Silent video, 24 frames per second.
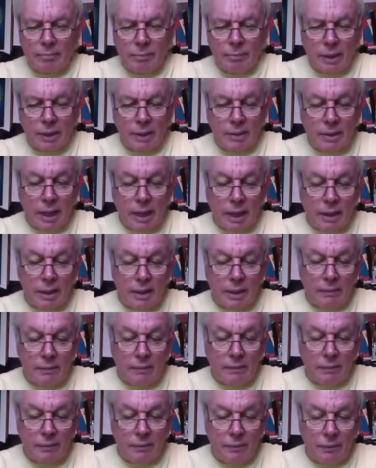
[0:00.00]

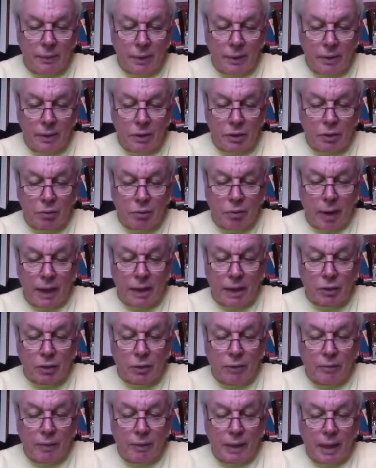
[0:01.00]
executive
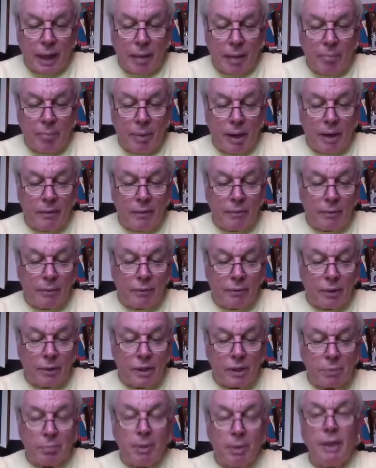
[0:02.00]
director of the Campaign for
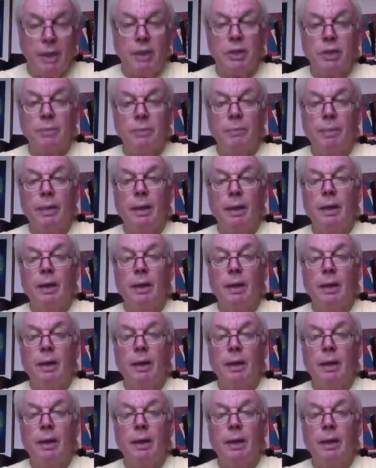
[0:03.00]
Free Speech,